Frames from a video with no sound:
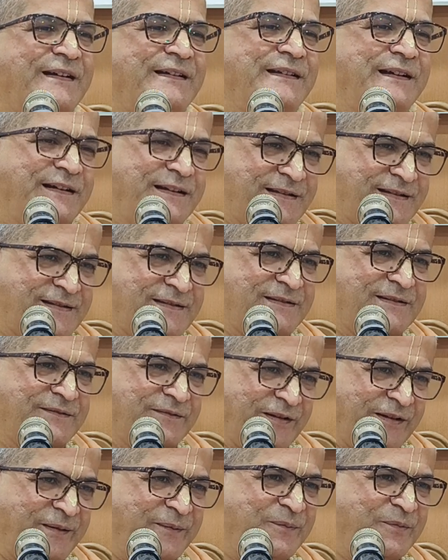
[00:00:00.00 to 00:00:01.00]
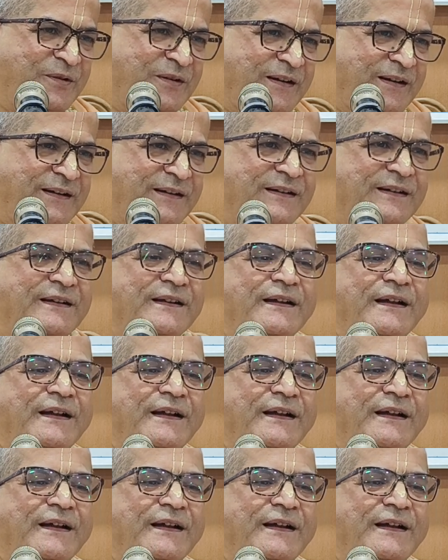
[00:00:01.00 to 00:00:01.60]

Yeah, that is very important.